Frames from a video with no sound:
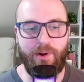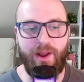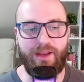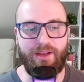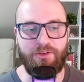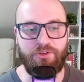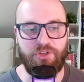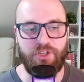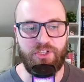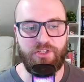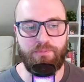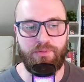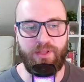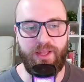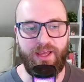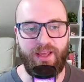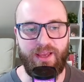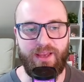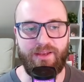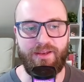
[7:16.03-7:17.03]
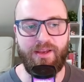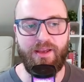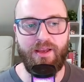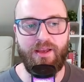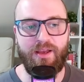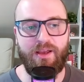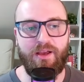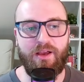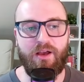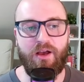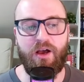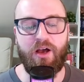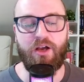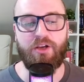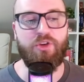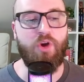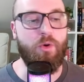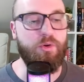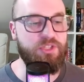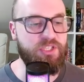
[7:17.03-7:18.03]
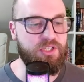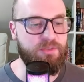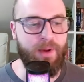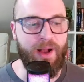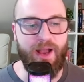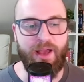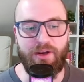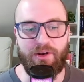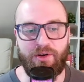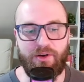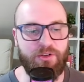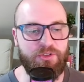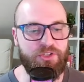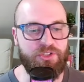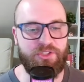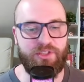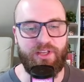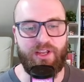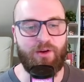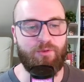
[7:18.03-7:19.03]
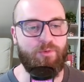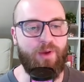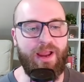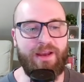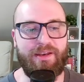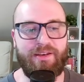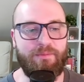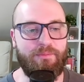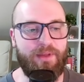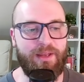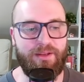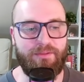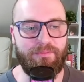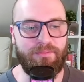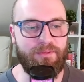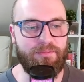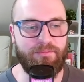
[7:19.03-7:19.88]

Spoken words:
I can just play a Ghost Spider, or just like a random, like